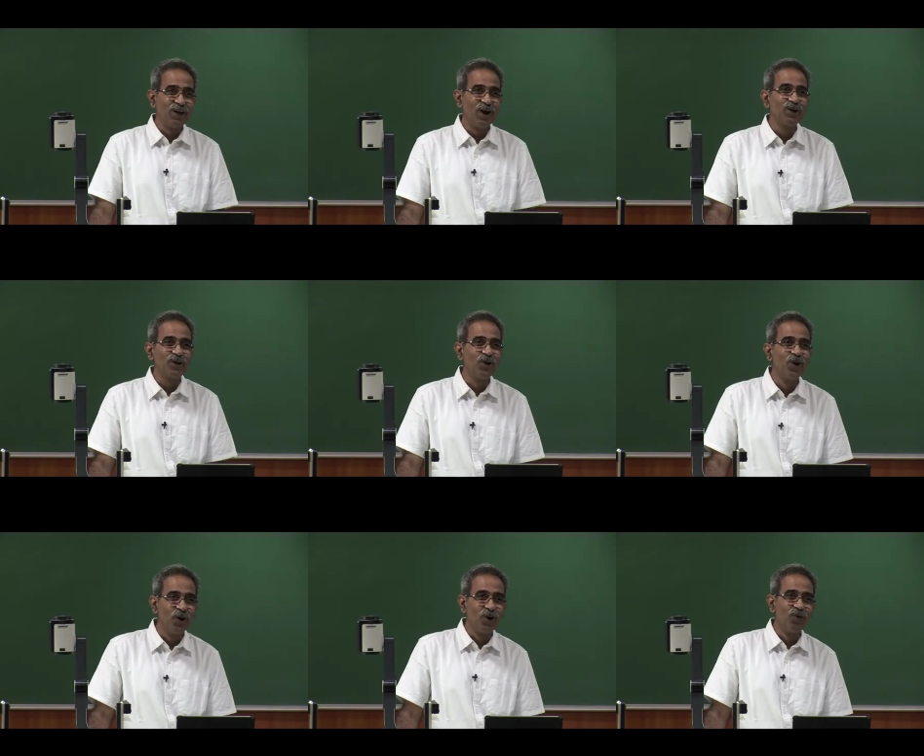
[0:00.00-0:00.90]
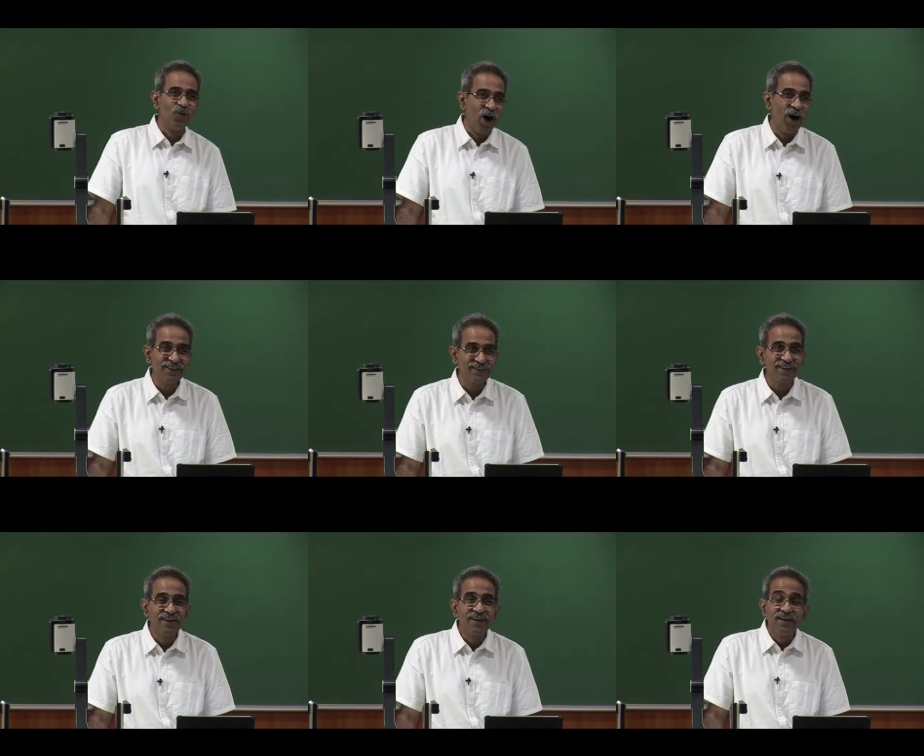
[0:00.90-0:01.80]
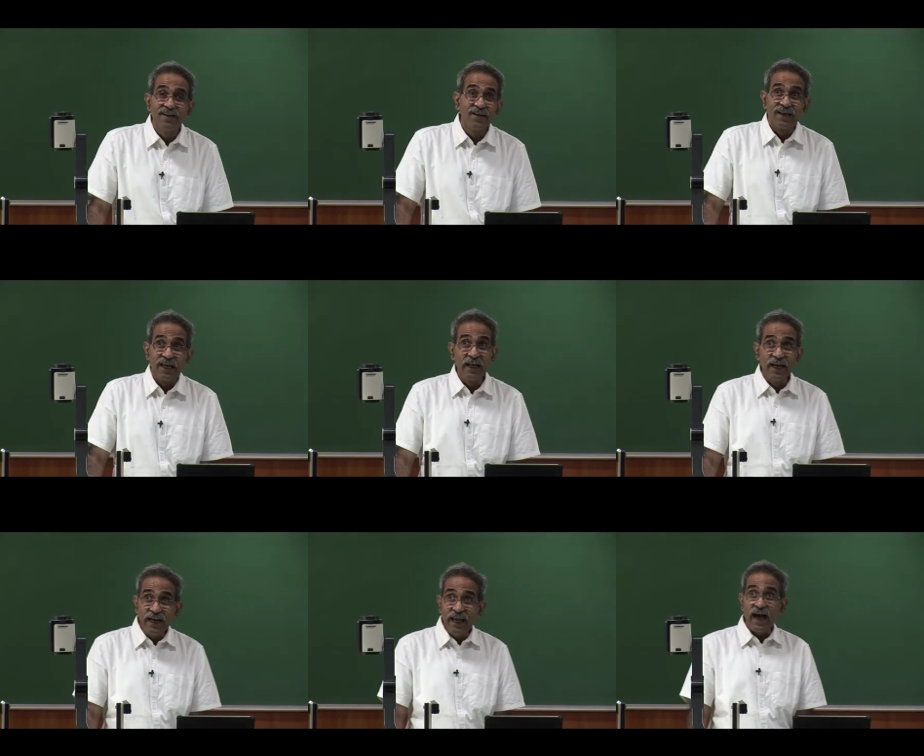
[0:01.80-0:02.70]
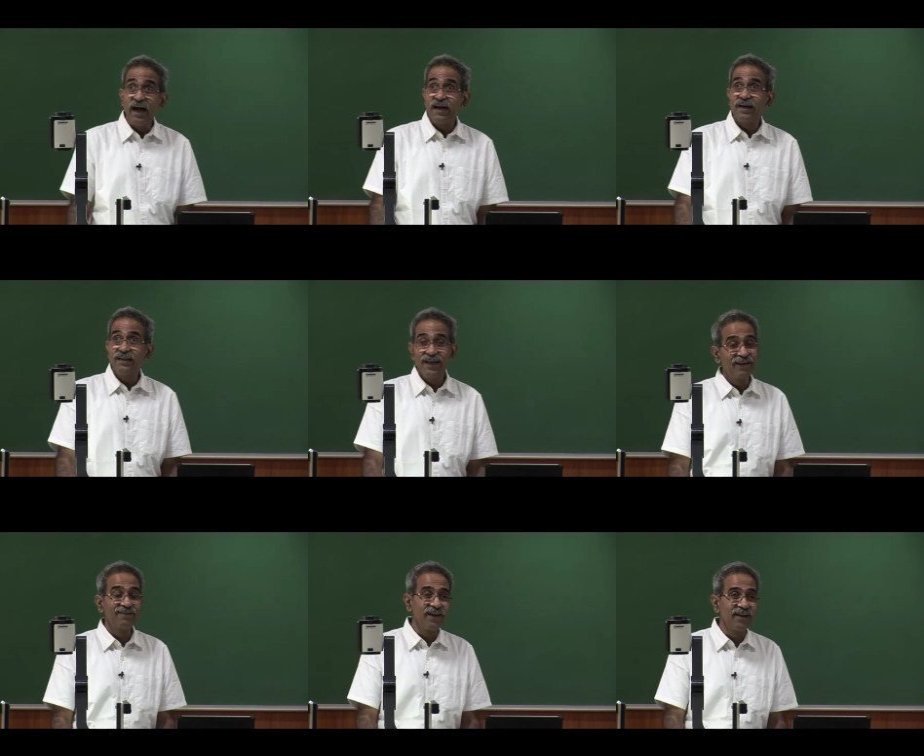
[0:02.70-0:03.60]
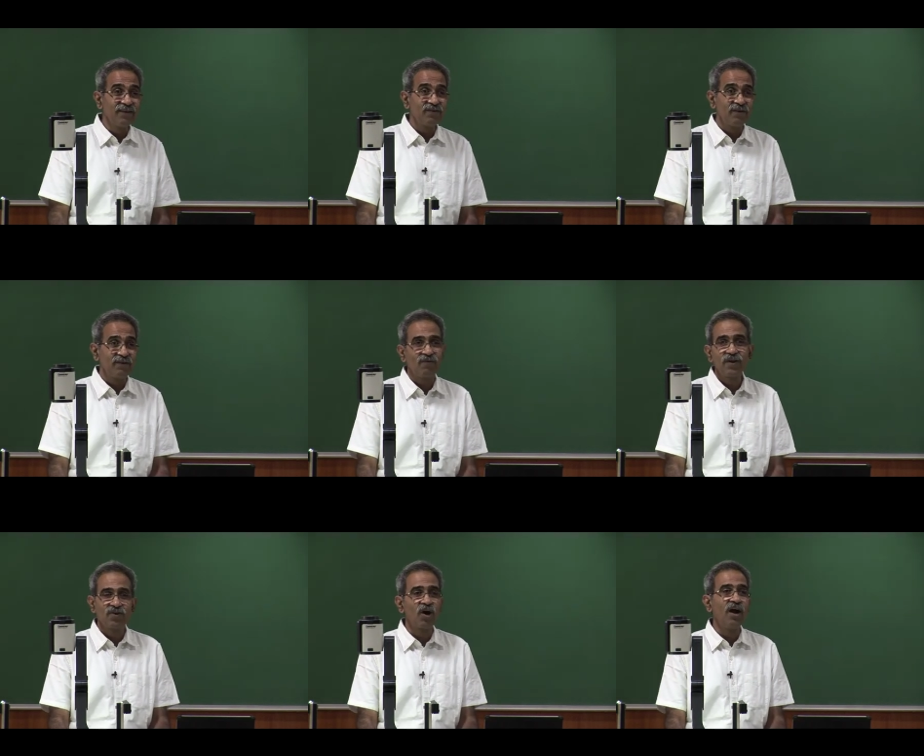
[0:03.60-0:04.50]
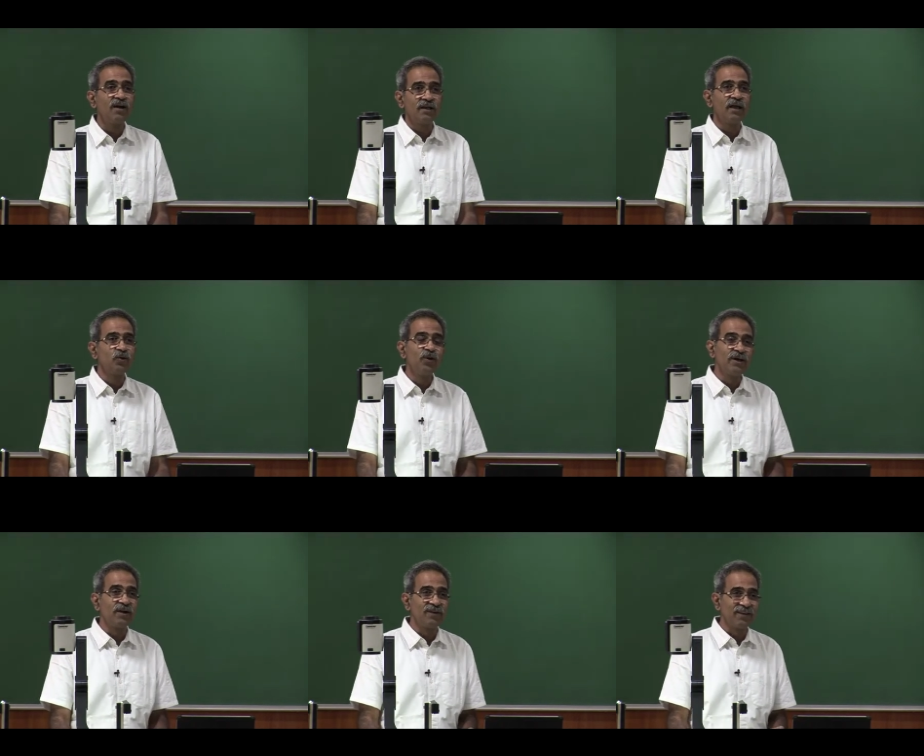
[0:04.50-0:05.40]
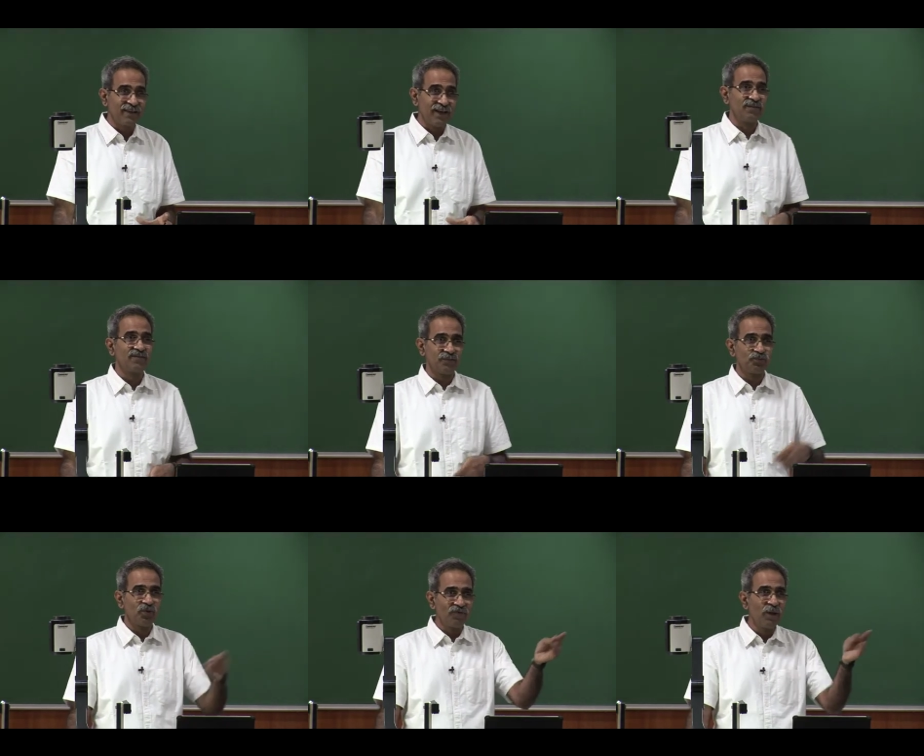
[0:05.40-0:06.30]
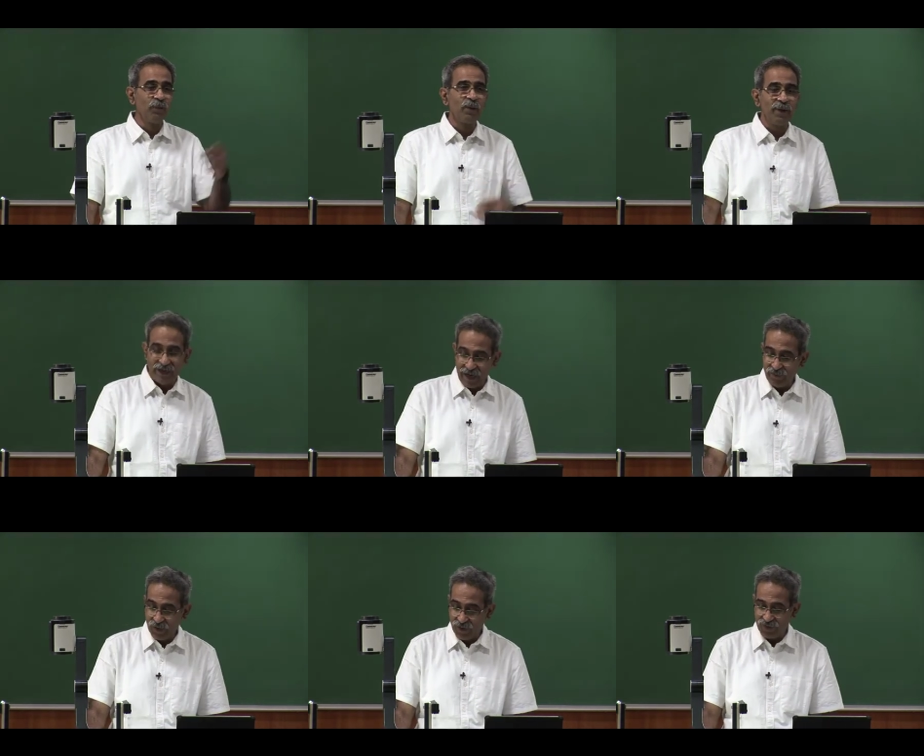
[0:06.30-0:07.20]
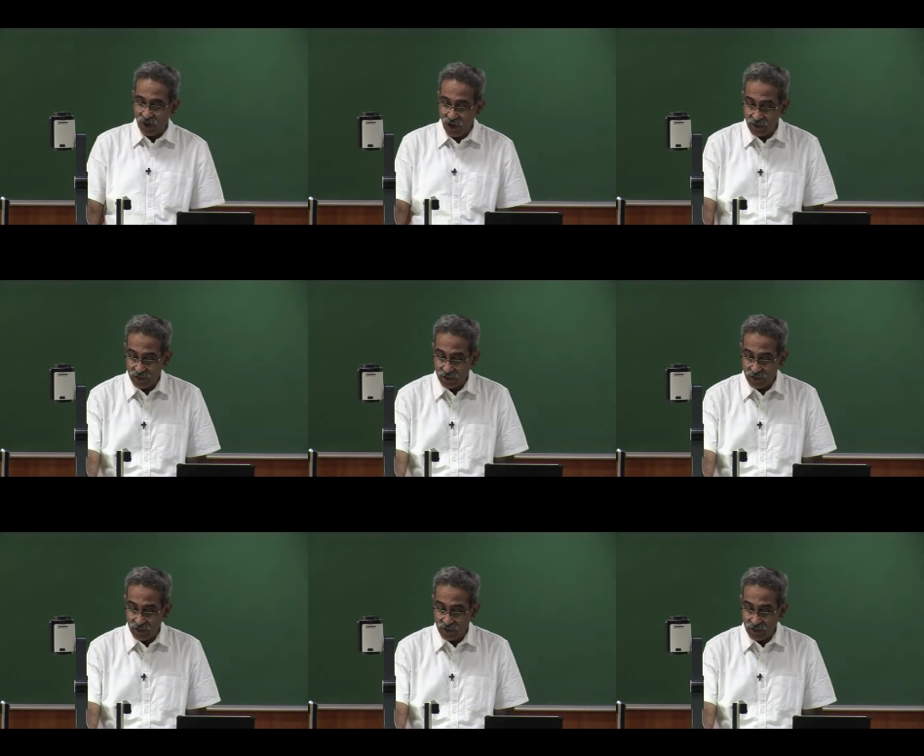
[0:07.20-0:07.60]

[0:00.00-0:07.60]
in order to watch. In India, a distance was called, a unit of distance when people travel was called